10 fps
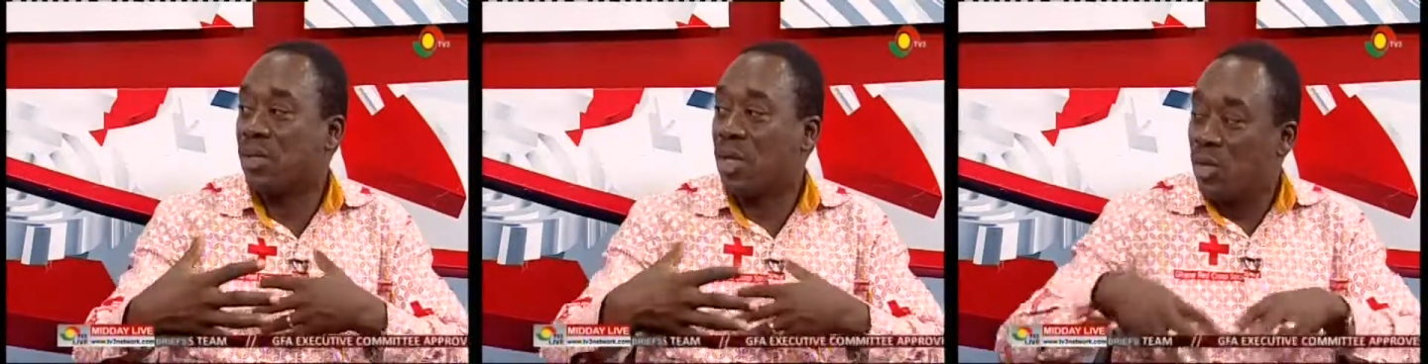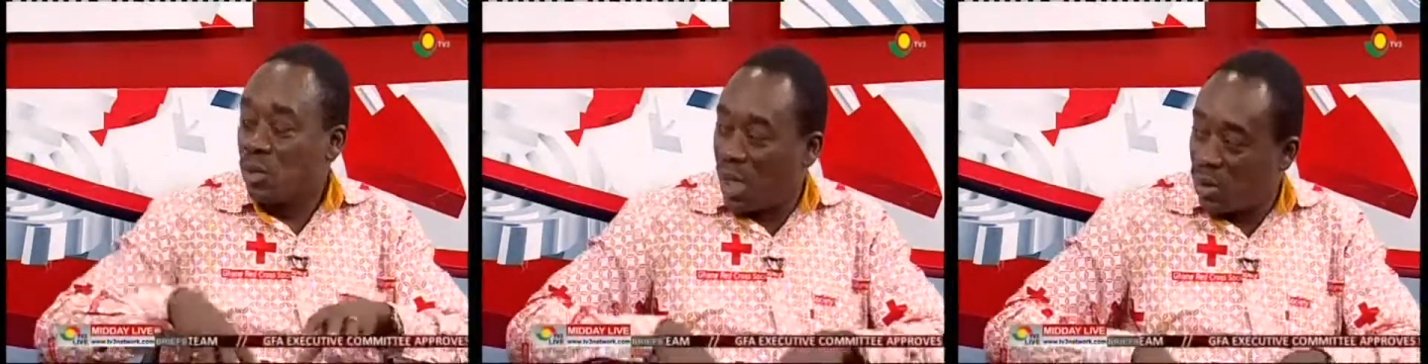
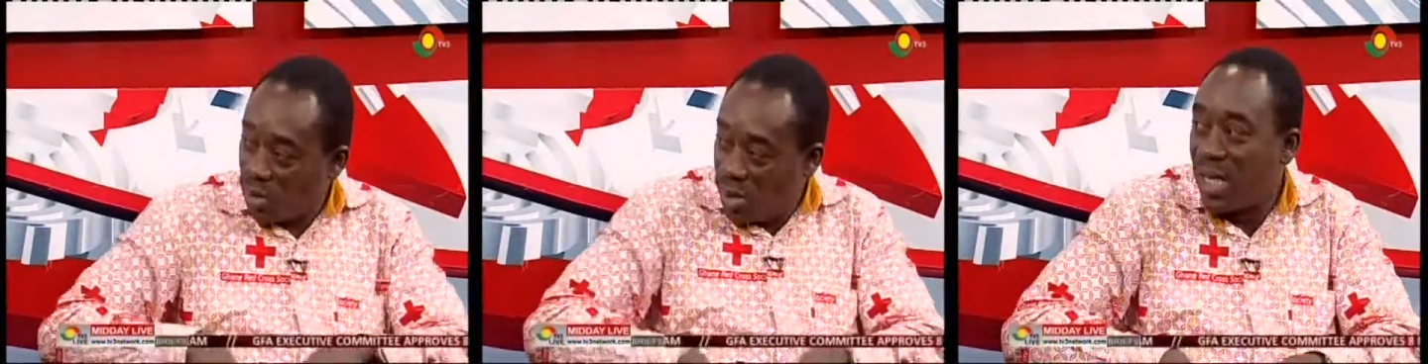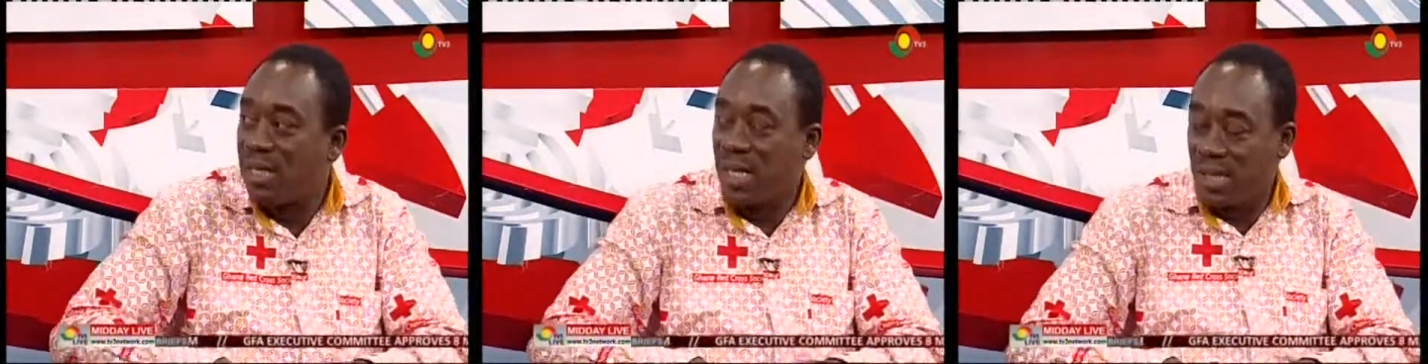So as soon as
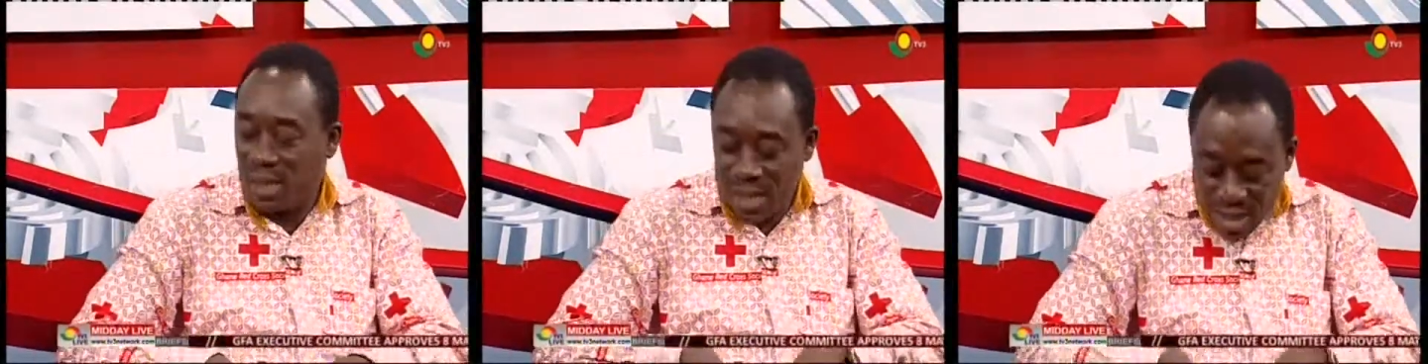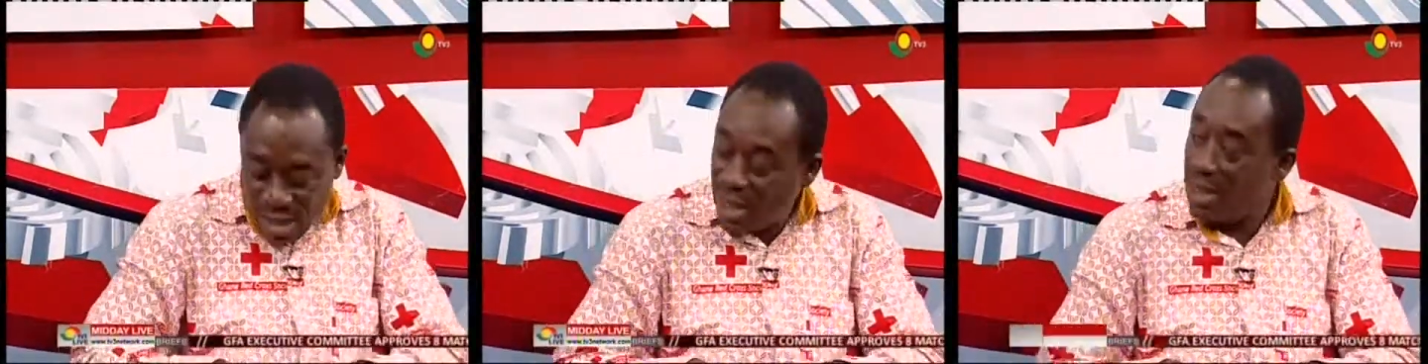there's
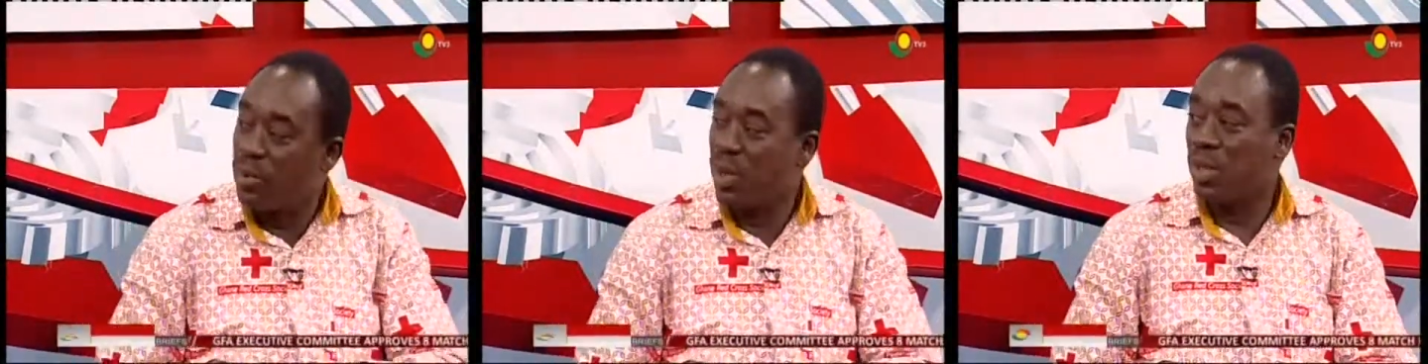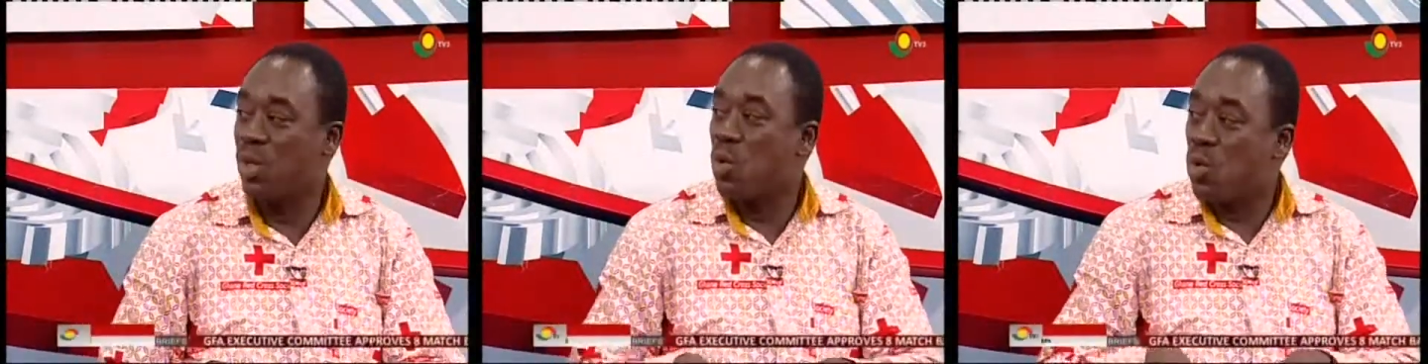anybody
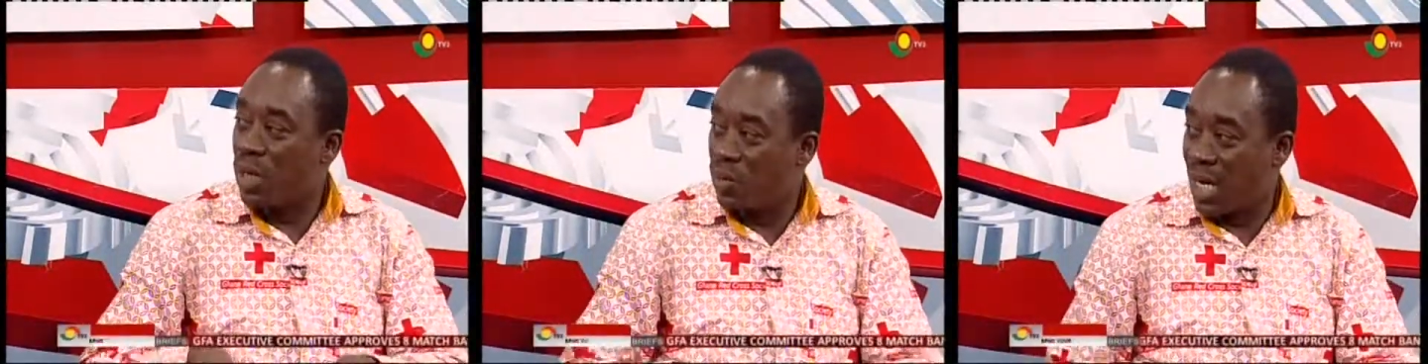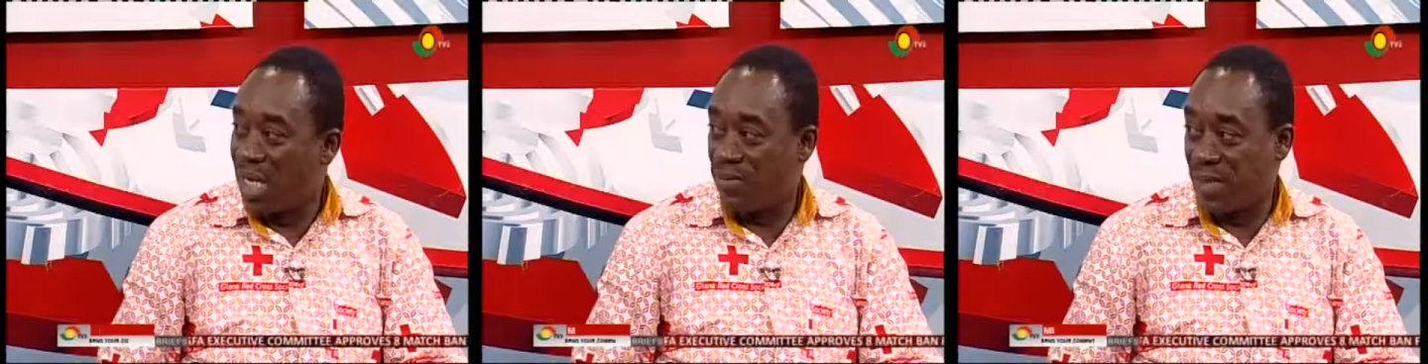who
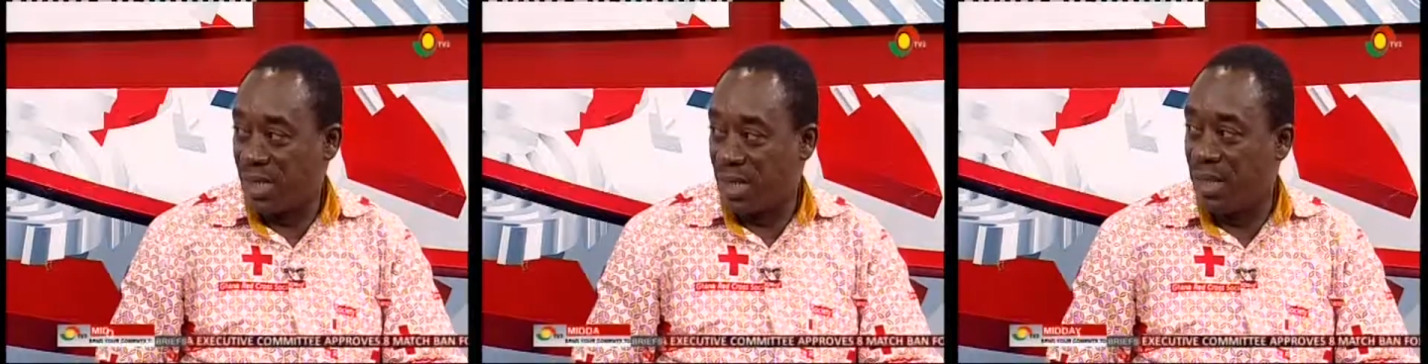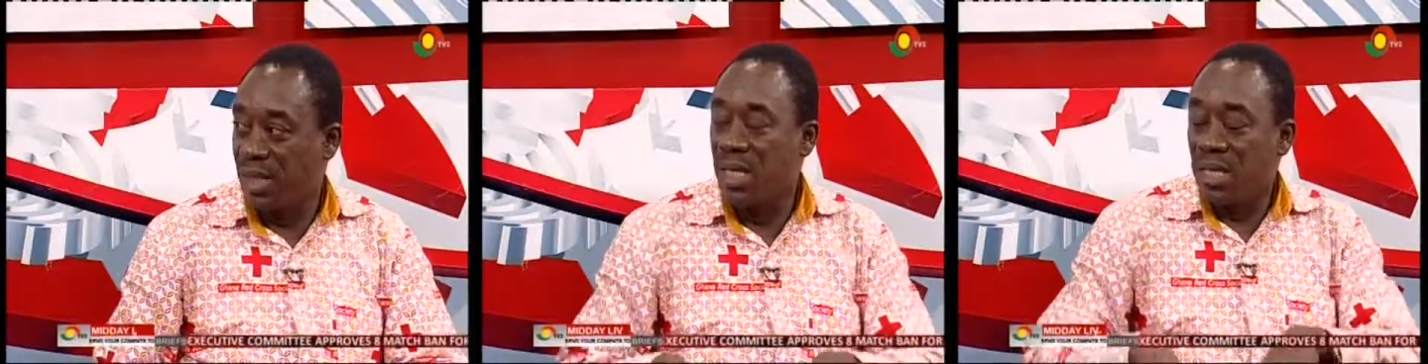requires first aid,
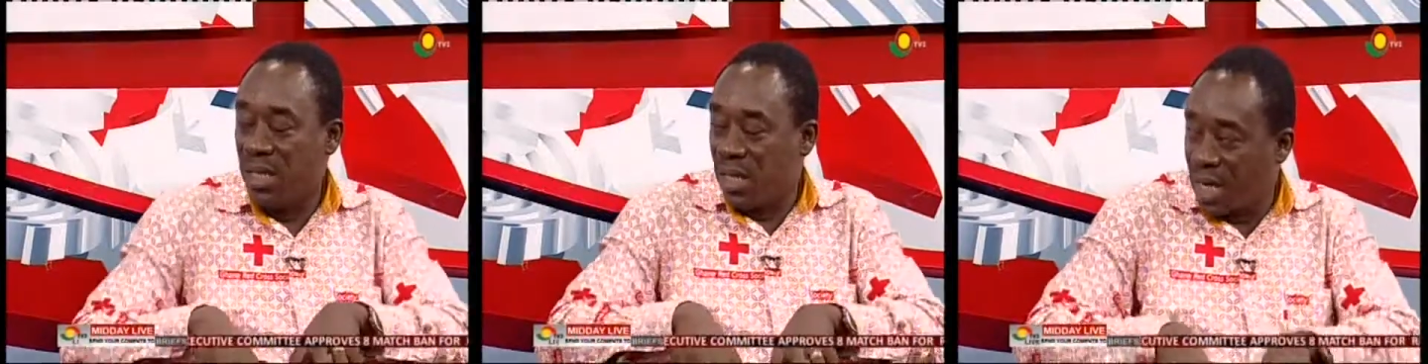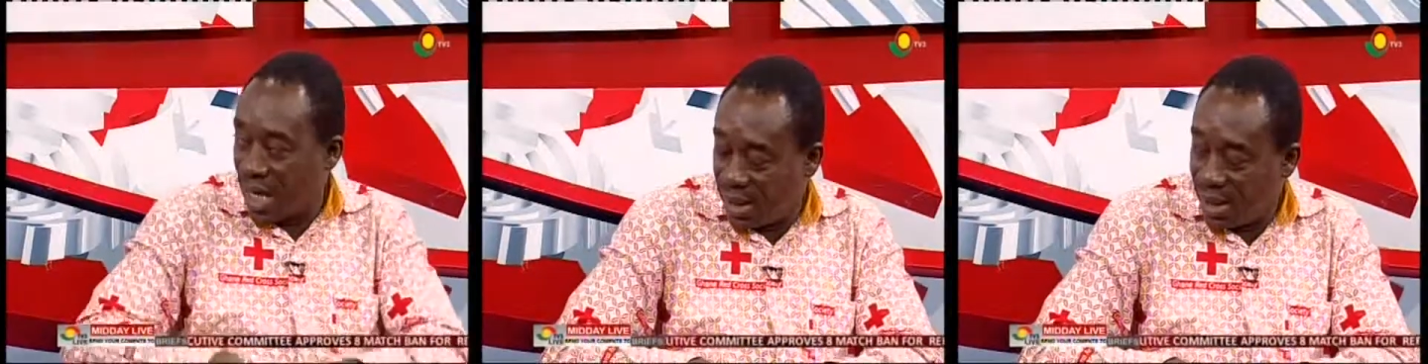they
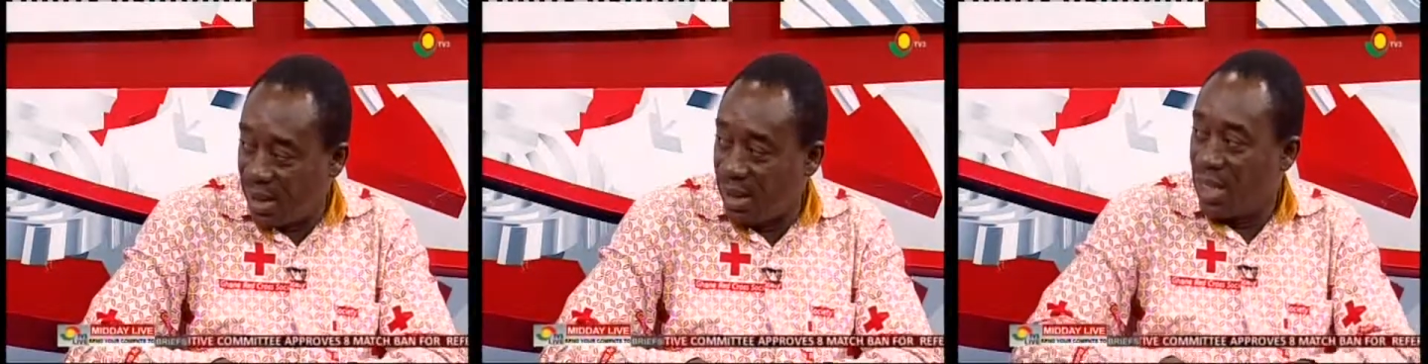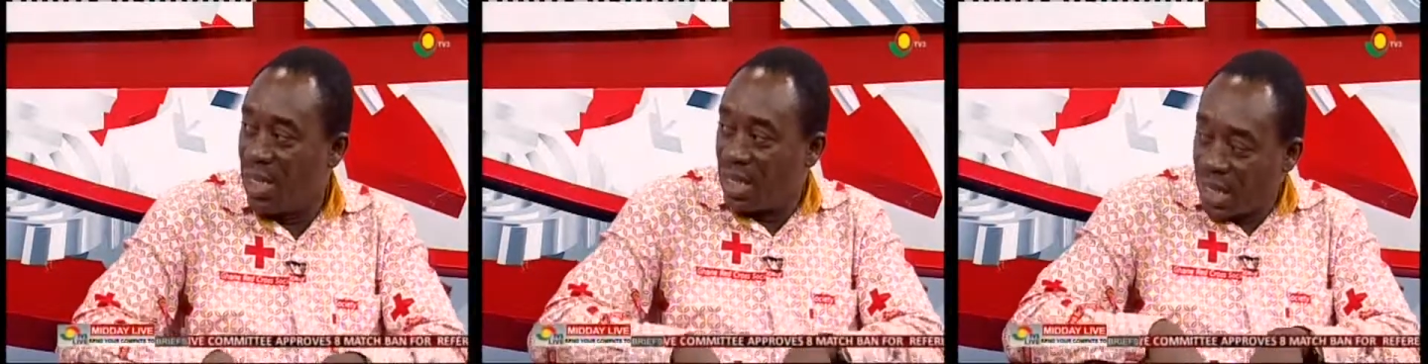rush in,
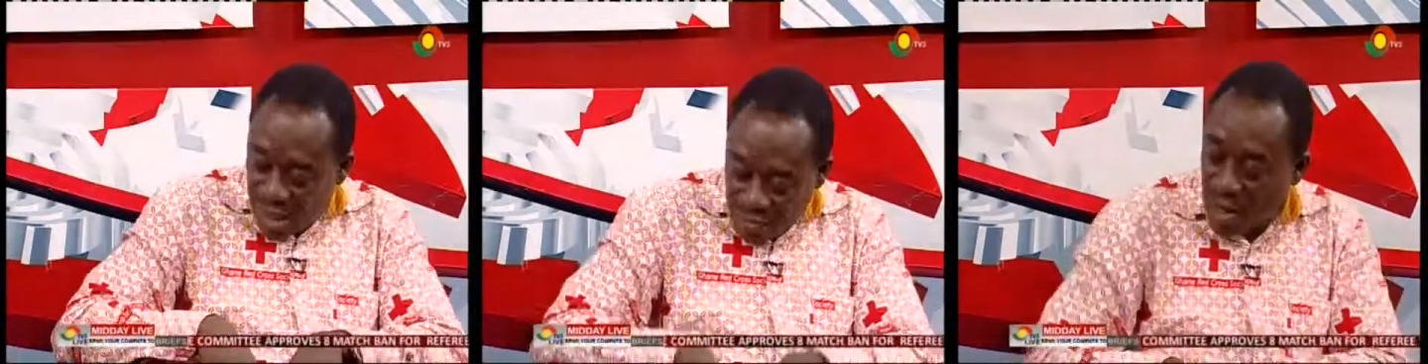give the